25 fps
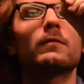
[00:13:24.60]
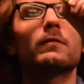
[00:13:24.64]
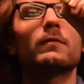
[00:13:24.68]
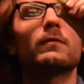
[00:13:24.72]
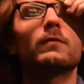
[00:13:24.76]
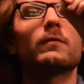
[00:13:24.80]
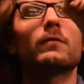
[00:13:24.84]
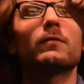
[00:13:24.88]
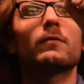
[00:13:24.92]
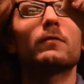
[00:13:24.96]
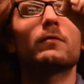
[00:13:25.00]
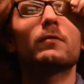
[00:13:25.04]

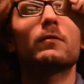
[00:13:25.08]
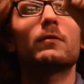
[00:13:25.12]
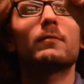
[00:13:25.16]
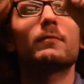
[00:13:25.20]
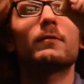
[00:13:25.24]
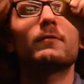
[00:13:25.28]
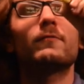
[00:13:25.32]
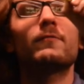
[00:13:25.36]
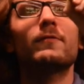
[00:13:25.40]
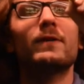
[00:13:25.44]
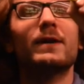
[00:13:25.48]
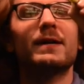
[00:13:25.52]
the norm
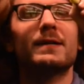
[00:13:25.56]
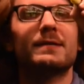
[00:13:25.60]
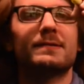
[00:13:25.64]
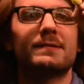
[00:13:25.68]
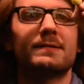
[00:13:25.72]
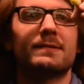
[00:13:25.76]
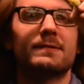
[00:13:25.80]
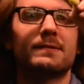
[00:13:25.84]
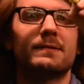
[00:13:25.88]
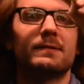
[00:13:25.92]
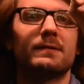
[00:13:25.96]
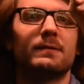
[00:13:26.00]
of
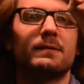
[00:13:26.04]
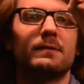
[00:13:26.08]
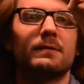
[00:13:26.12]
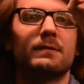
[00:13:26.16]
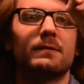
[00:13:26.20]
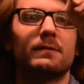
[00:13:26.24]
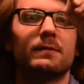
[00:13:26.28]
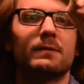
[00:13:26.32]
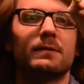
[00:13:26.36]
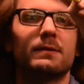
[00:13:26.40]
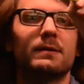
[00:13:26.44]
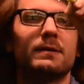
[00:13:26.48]
S
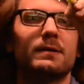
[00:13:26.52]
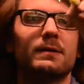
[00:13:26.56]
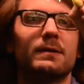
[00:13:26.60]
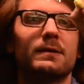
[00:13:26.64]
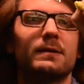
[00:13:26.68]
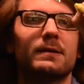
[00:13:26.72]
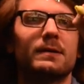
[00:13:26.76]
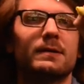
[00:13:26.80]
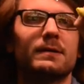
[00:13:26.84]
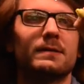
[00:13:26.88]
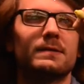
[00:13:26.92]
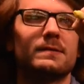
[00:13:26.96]

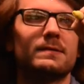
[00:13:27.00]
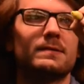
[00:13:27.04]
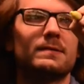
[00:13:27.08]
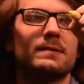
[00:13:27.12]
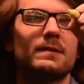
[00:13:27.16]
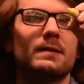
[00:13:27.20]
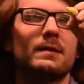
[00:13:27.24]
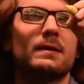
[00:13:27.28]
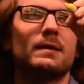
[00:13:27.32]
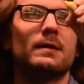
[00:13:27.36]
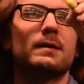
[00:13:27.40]
is